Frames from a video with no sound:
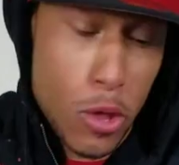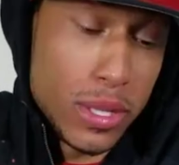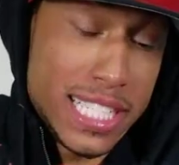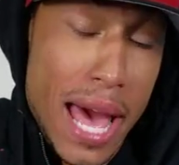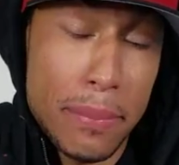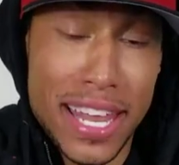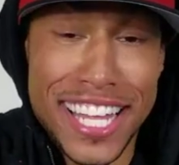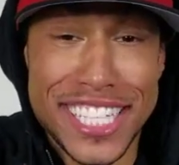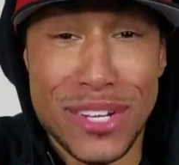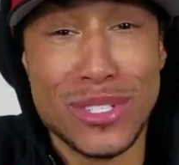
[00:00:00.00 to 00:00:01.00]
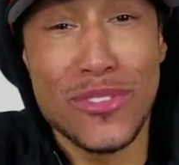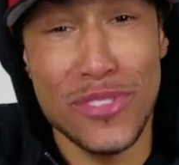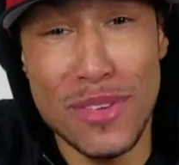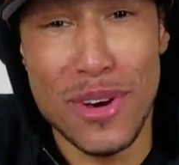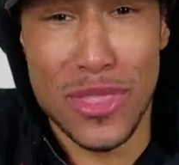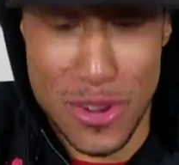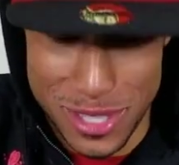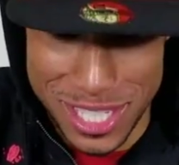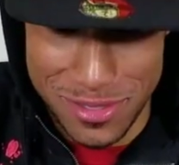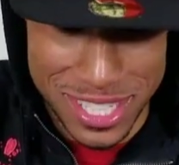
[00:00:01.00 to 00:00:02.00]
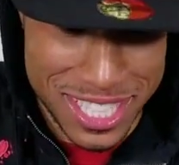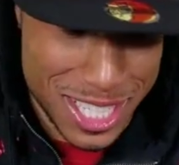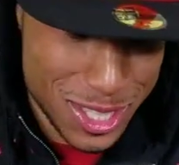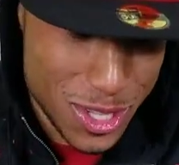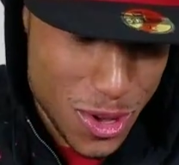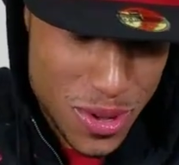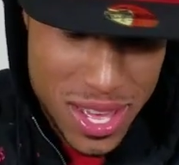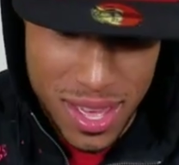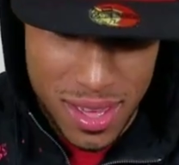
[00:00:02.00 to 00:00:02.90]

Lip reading: On top of that, there was a female 13 recently. So